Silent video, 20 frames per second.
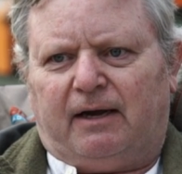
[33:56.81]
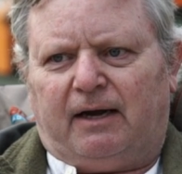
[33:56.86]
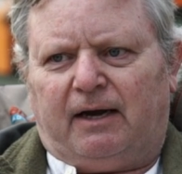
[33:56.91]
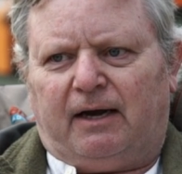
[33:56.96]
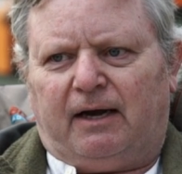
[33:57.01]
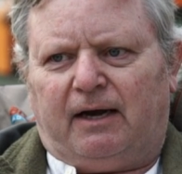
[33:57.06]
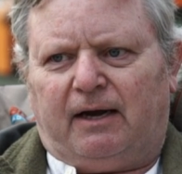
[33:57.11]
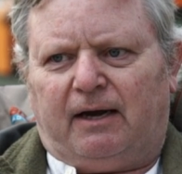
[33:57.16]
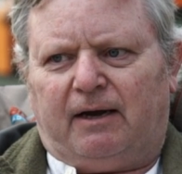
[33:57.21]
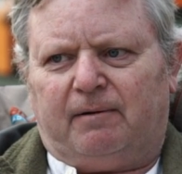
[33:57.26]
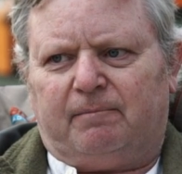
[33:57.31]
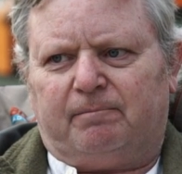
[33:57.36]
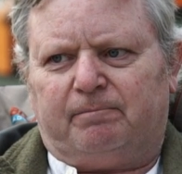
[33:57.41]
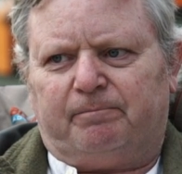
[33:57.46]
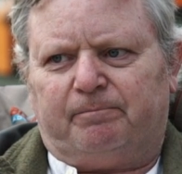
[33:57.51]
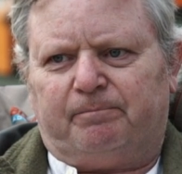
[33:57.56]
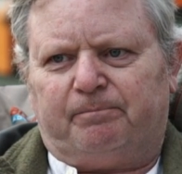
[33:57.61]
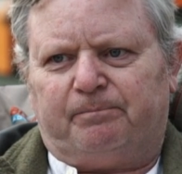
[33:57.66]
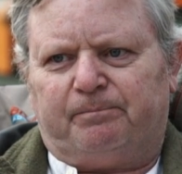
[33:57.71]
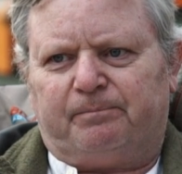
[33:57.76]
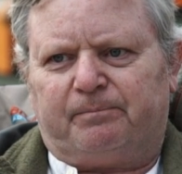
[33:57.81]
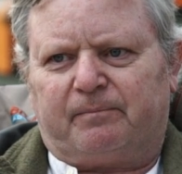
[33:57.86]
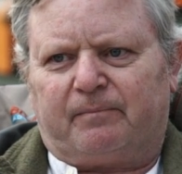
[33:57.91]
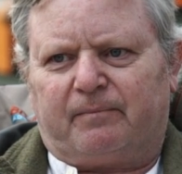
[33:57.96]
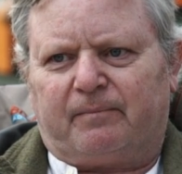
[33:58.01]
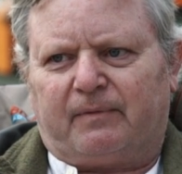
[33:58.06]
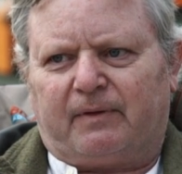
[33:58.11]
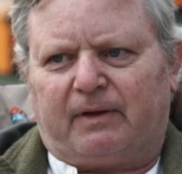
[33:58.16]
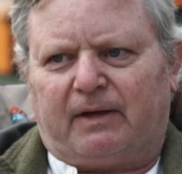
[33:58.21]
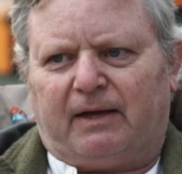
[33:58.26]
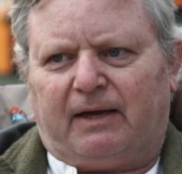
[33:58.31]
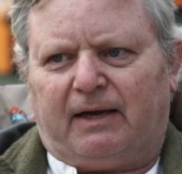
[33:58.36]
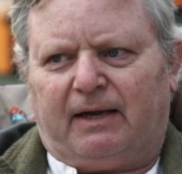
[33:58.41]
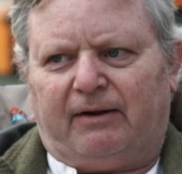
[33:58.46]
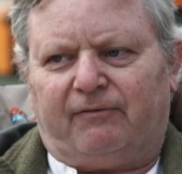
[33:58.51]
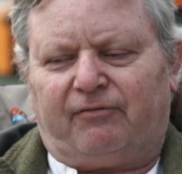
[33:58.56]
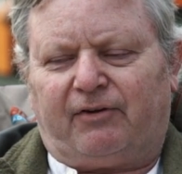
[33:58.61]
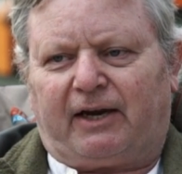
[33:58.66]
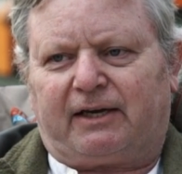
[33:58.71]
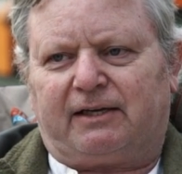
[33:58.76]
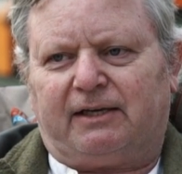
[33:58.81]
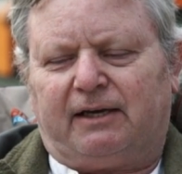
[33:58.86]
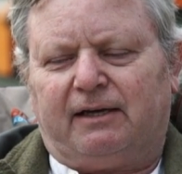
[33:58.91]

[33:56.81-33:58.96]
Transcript: And in fact,